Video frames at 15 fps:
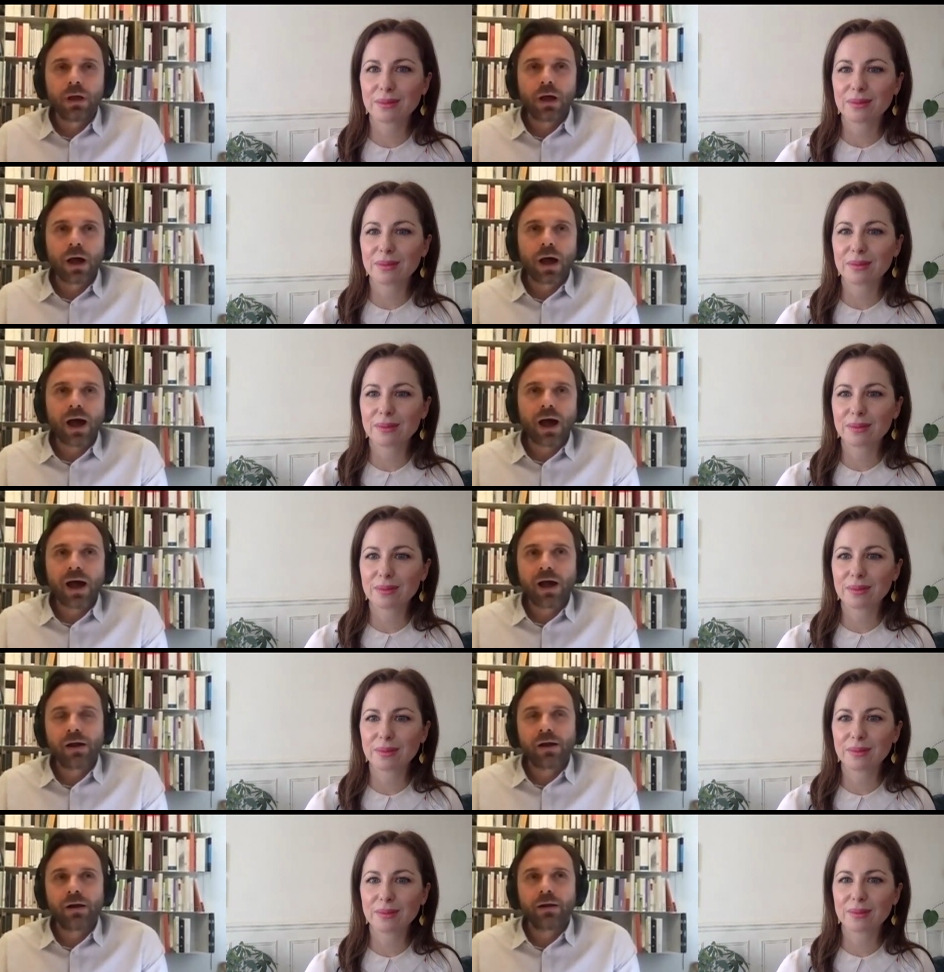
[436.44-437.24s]

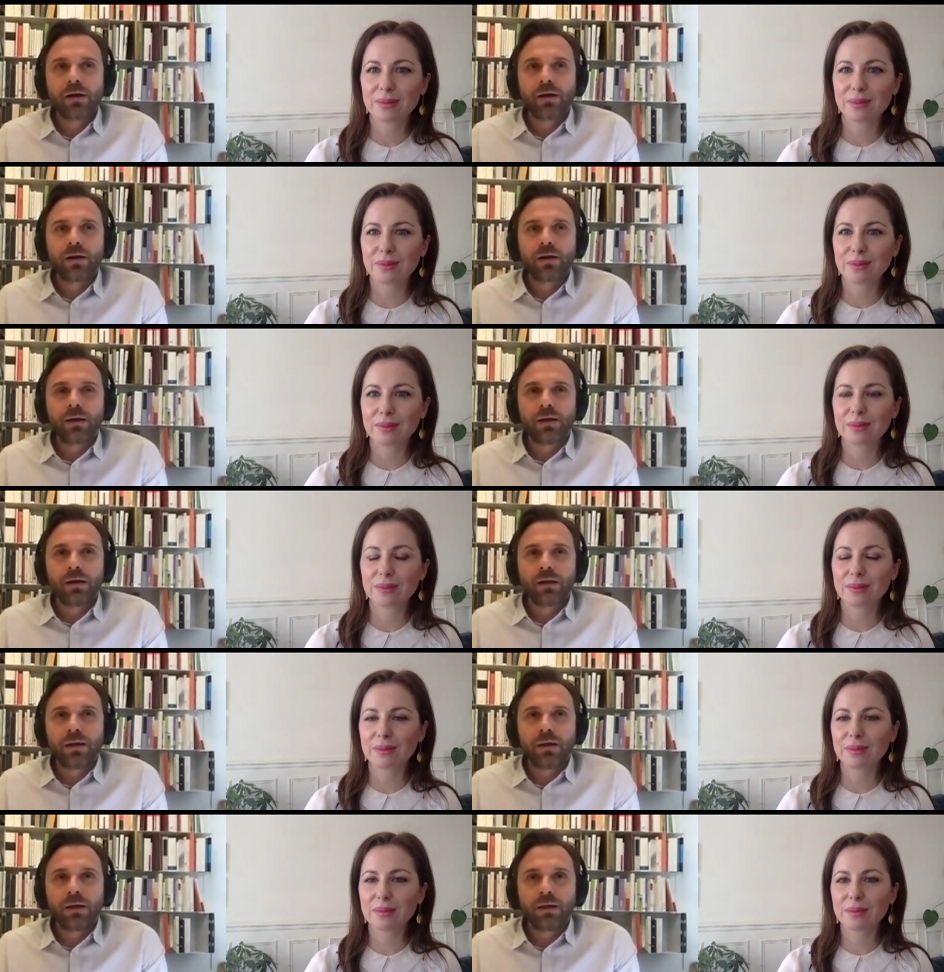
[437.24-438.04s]
Speaker 1: are
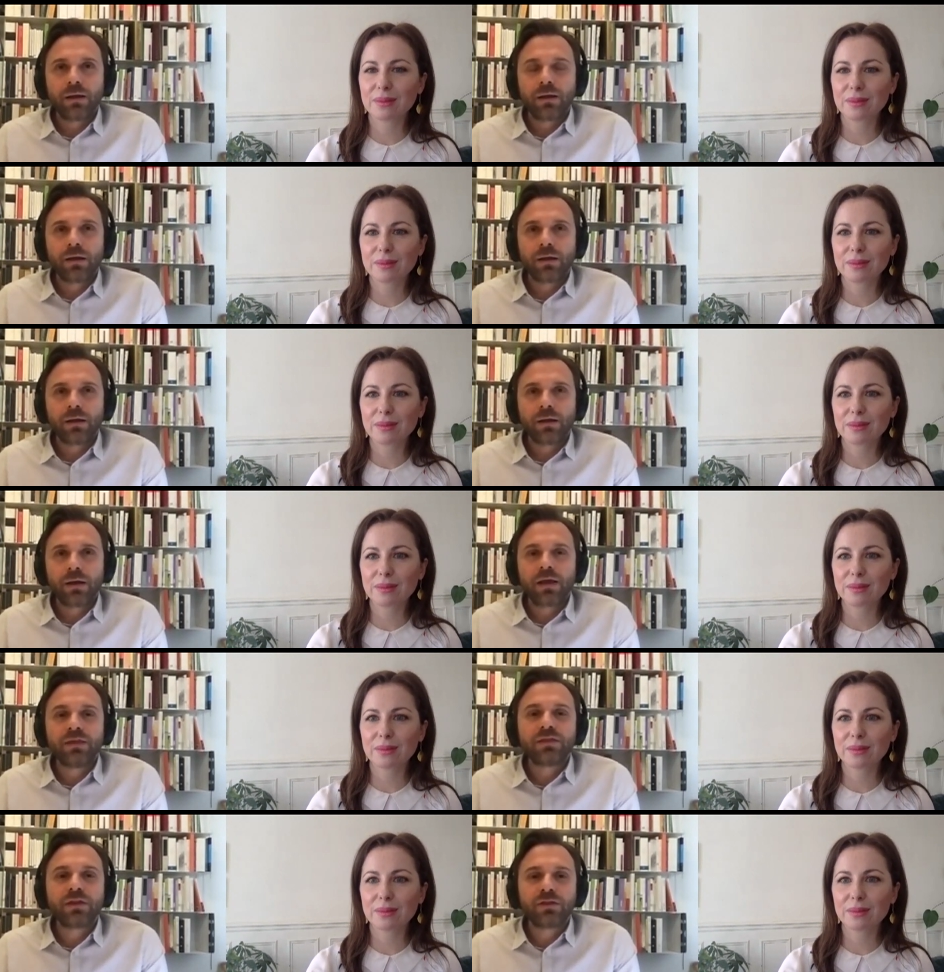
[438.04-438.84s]

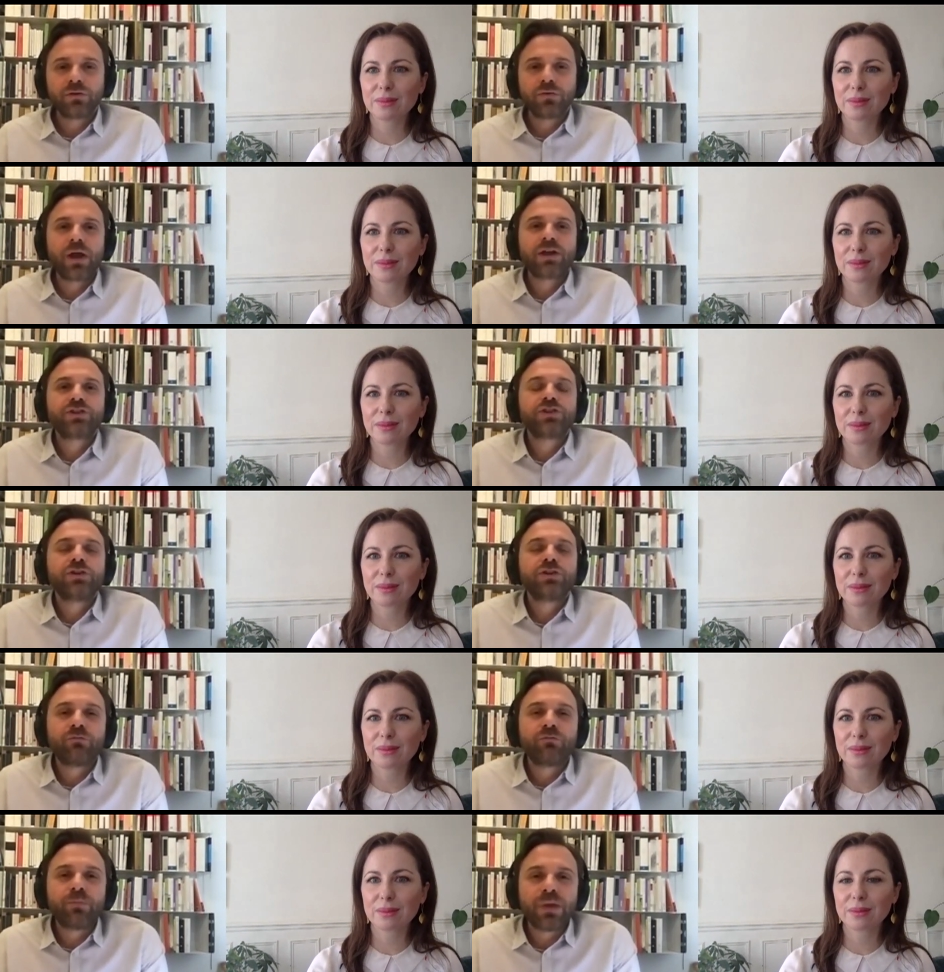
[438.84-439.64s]
in the direction
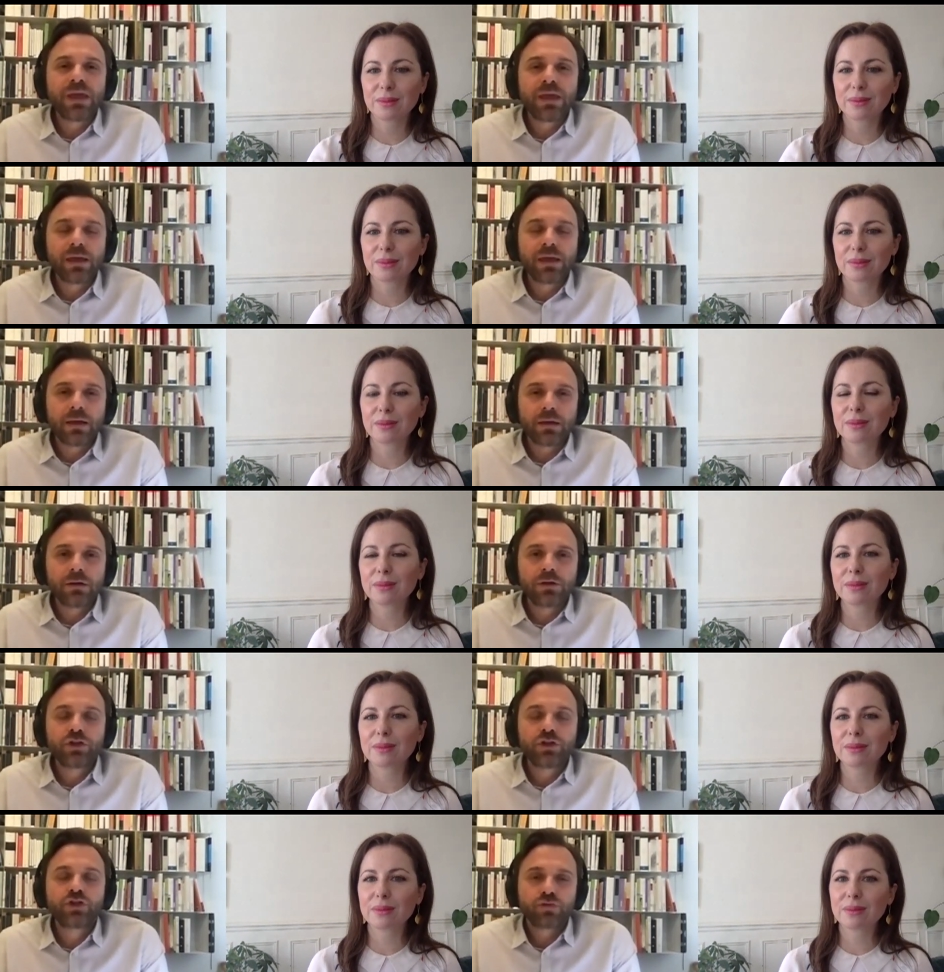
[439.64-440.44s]
of being
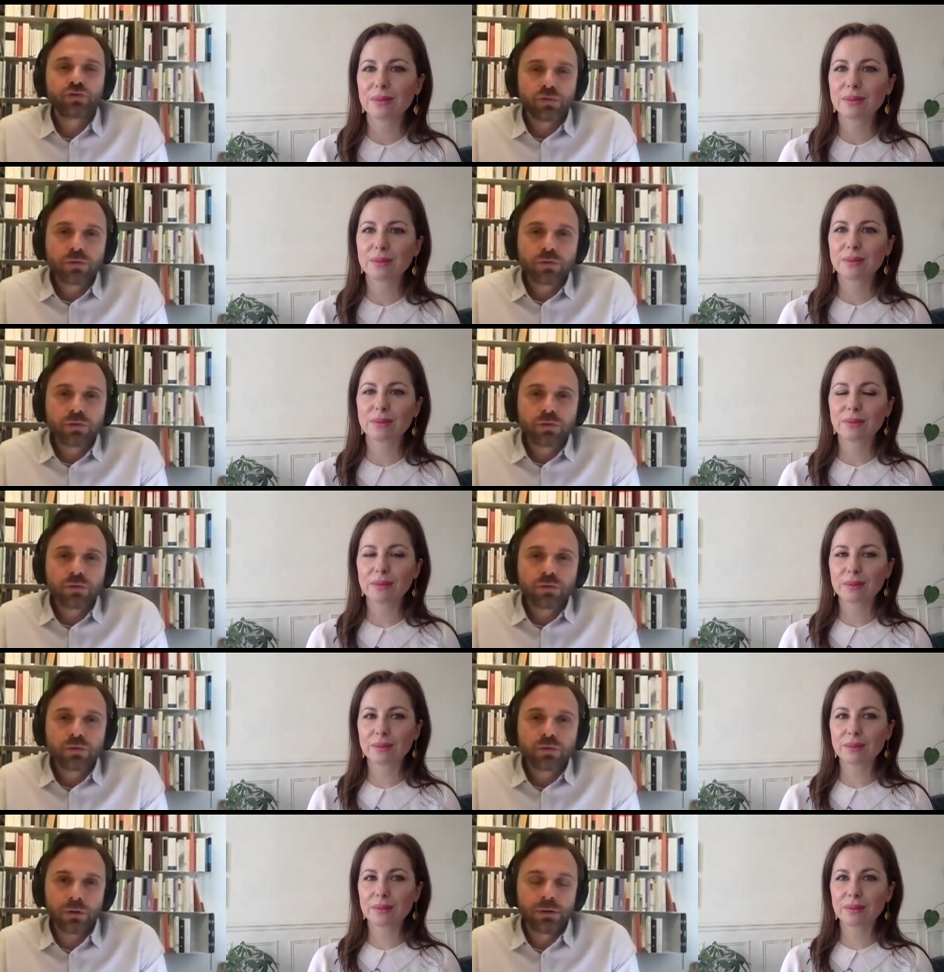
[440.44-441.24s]

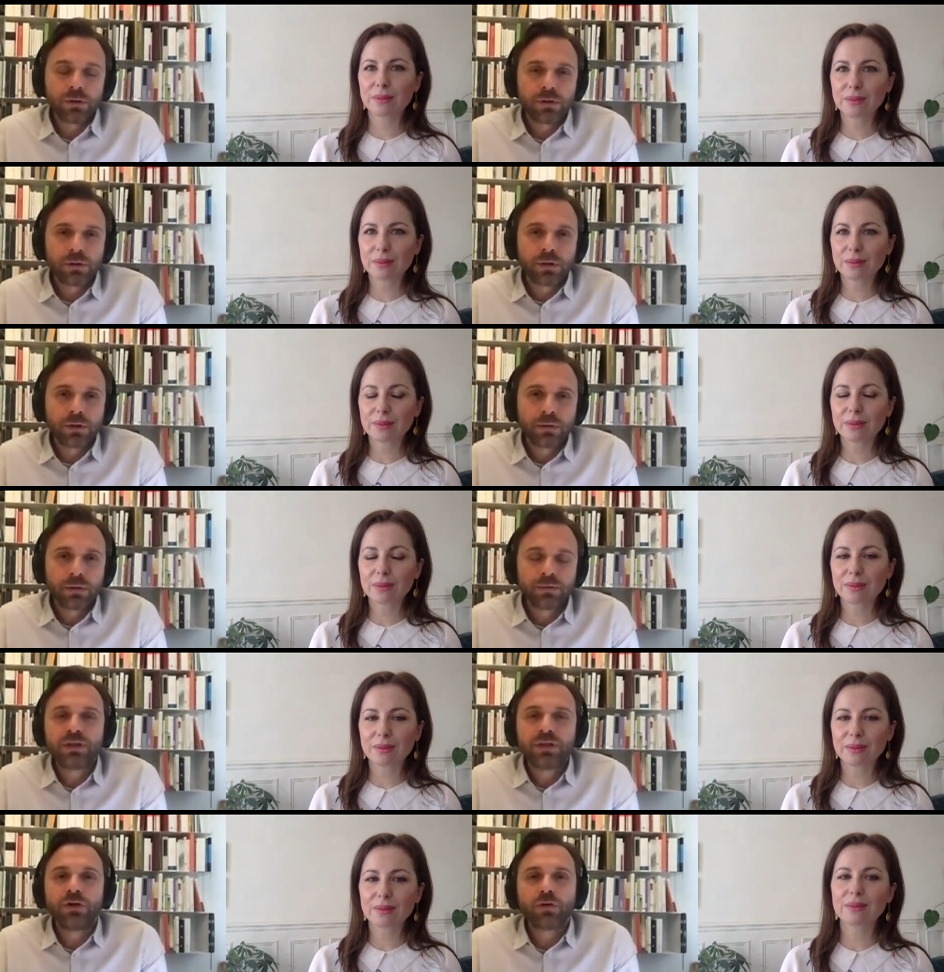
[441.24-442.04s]
truthful.
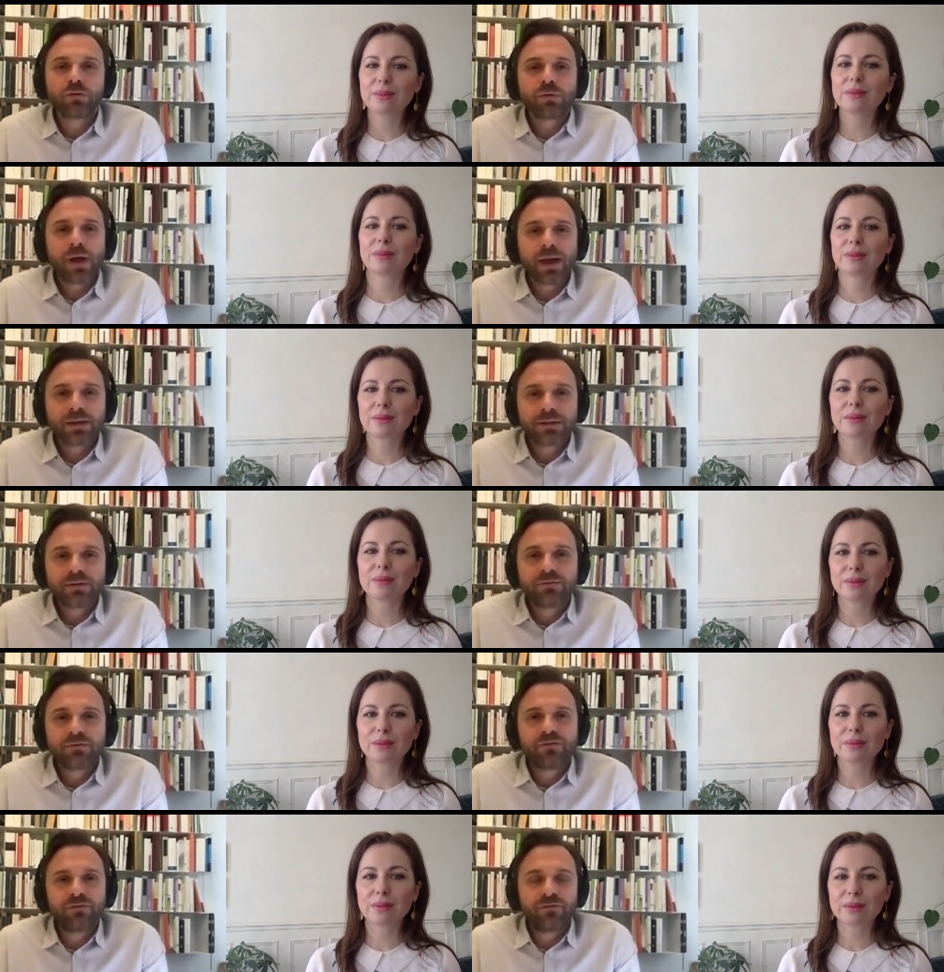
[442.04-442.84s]
You're
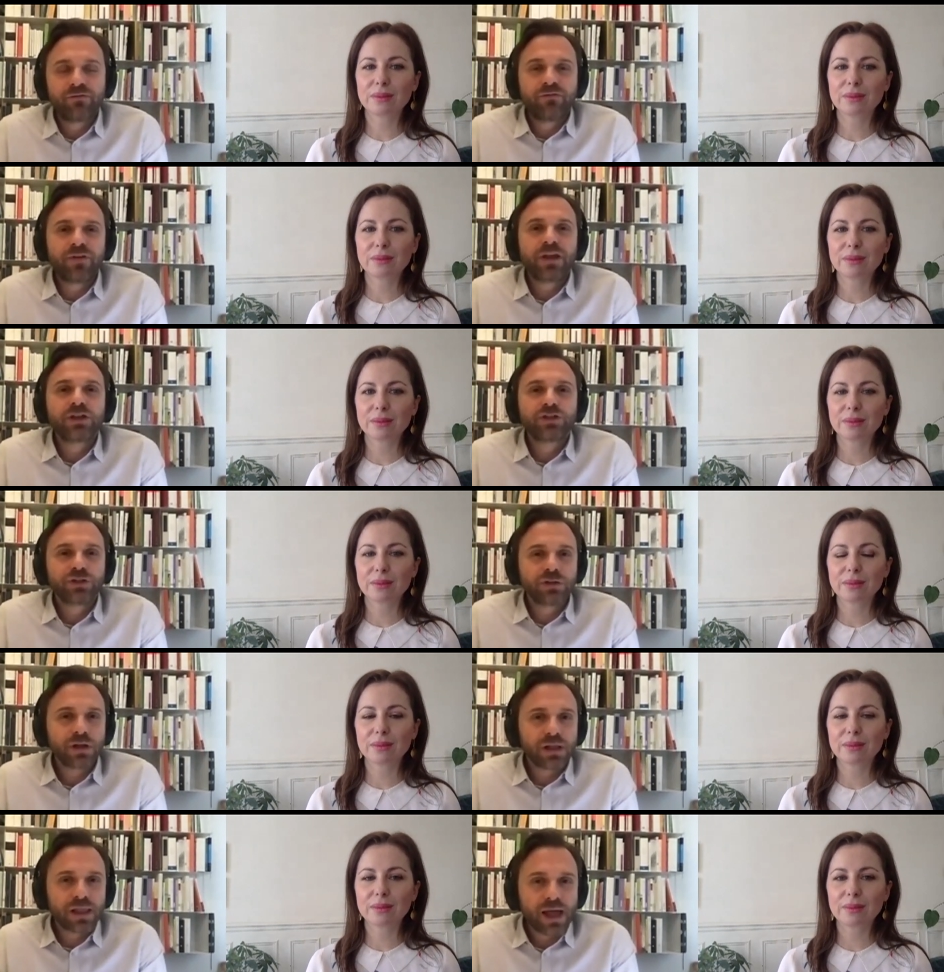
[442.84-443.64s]
writing
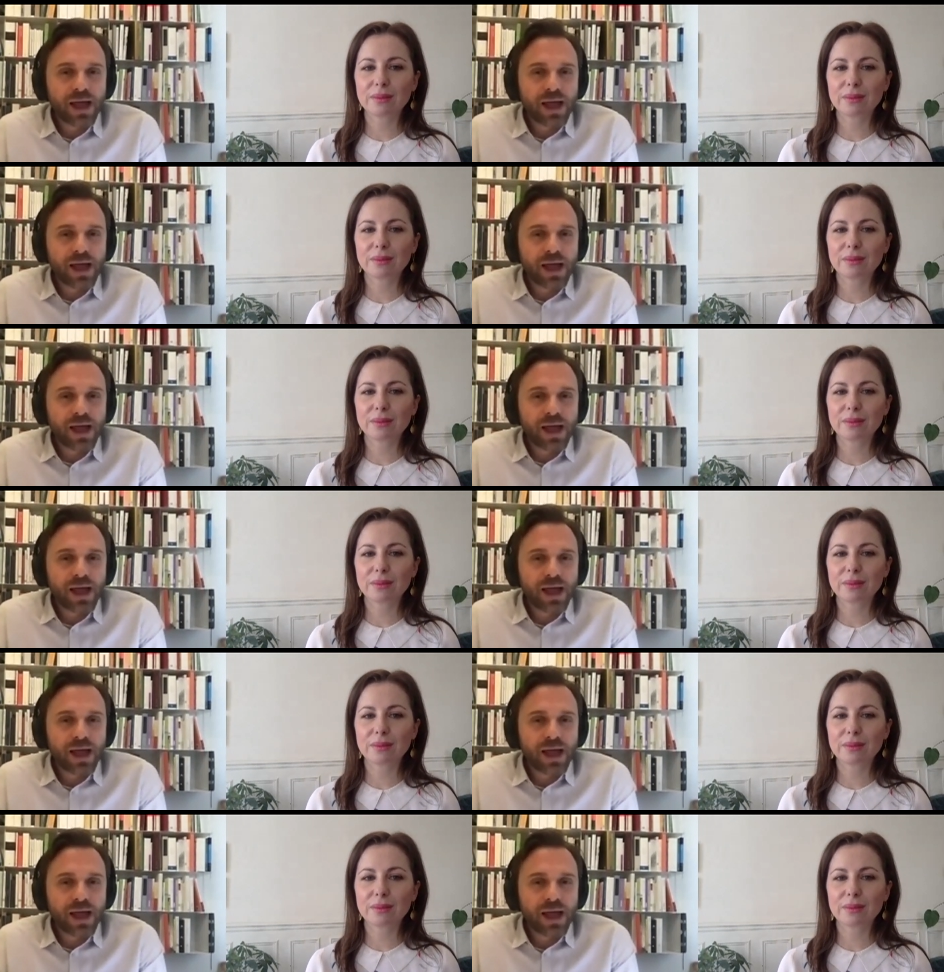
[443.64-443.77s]
fictional